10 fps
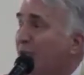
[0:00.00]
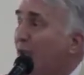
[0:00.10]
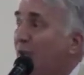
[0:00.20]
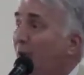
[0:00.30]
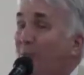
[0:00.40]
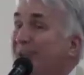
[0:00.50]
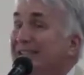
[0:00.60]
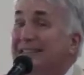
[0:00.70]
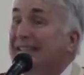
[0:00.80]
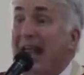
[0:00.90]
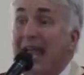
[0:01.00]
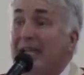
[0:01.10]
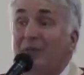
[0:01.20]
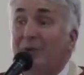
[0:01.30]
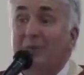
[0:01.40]
that the priests can't
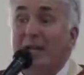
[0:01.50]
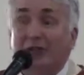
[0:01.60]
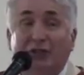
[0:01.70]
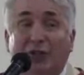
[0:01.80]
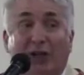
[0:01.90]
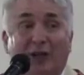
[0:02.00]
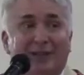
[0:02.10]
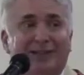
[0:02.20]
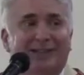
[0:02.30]
even minister.